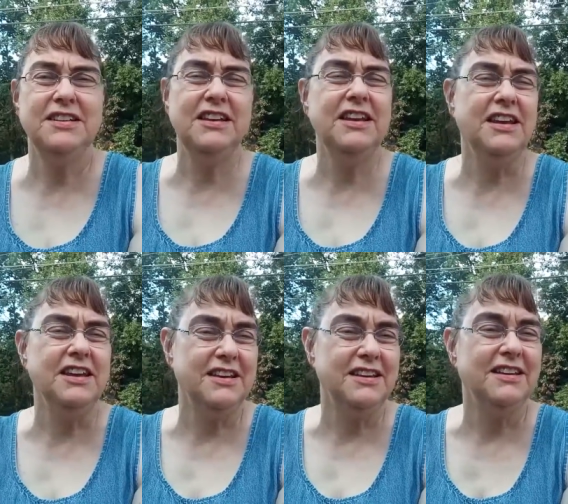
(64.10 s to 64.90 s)
in the
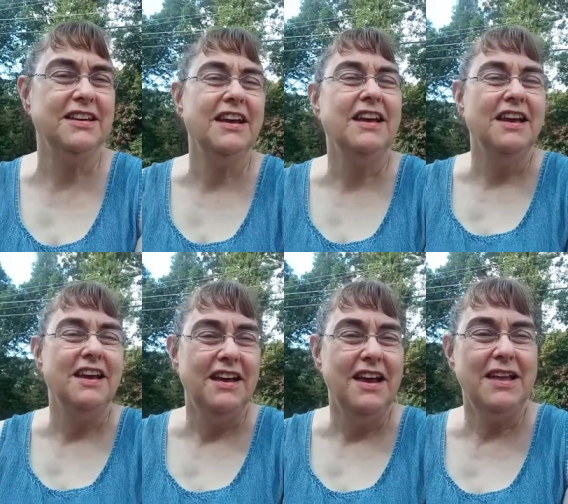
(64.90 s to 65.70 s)
link
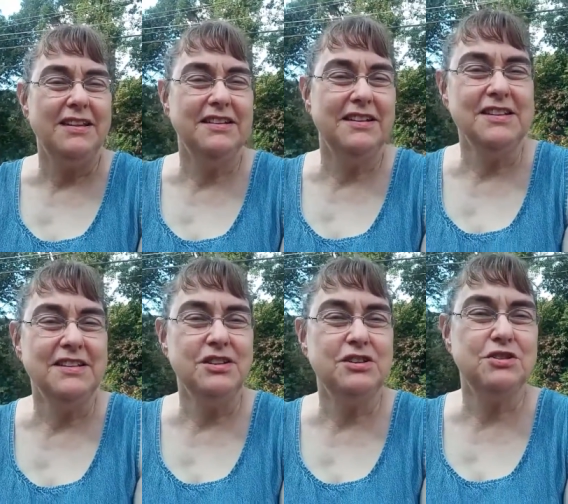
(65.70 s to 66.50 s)
at,
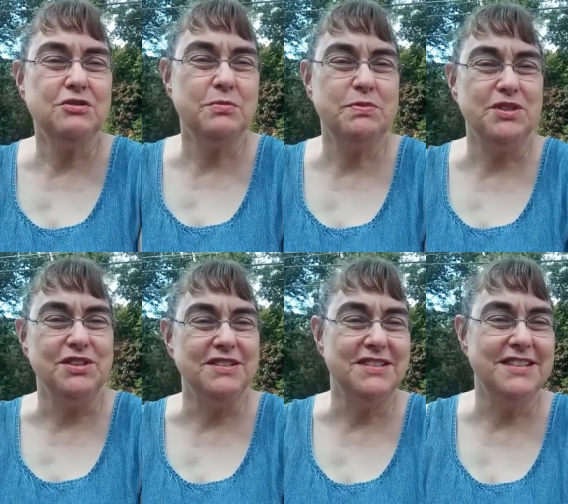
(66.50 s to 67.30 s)
in the
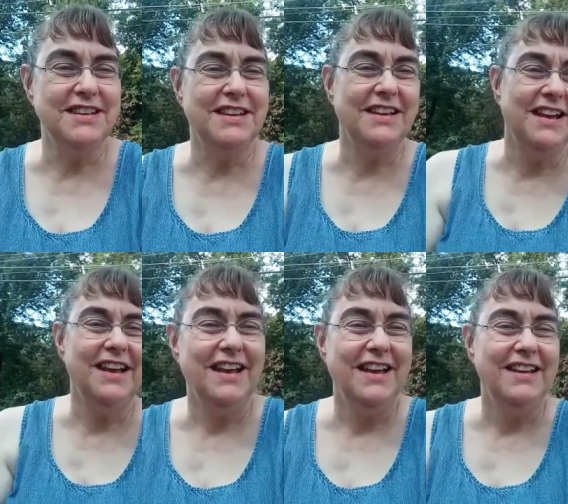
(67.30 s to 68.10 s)
descriptions.
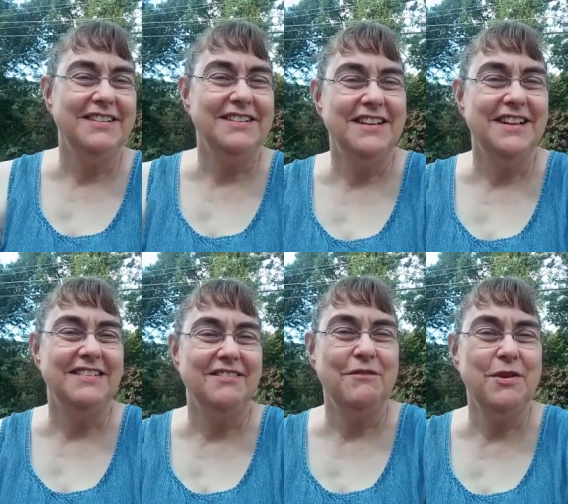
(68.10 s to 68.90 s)

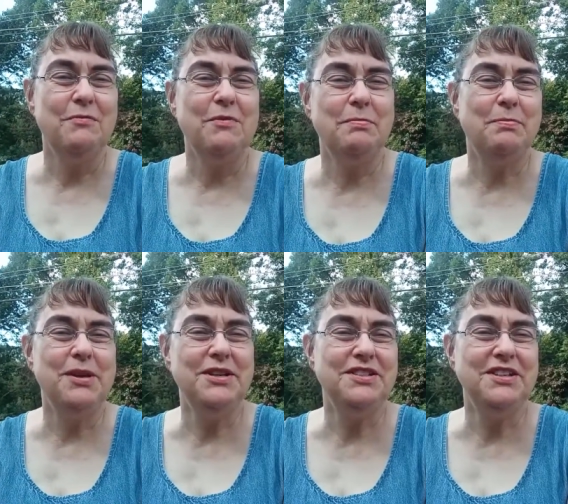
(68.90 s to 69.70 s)
We
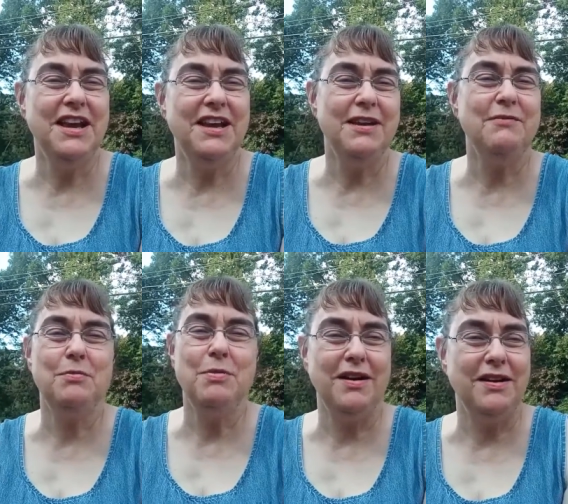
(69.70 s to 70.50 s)
appreciate
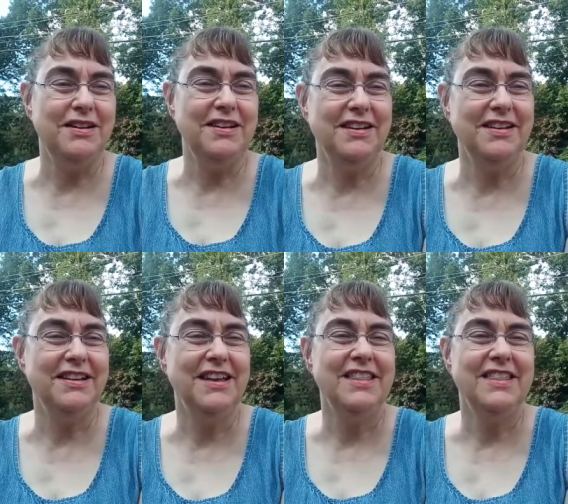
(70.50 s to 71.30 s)
everybody.
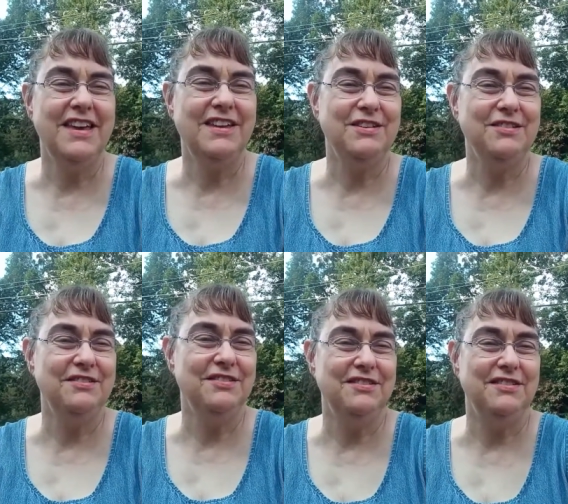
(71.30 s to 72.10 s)
Thank you.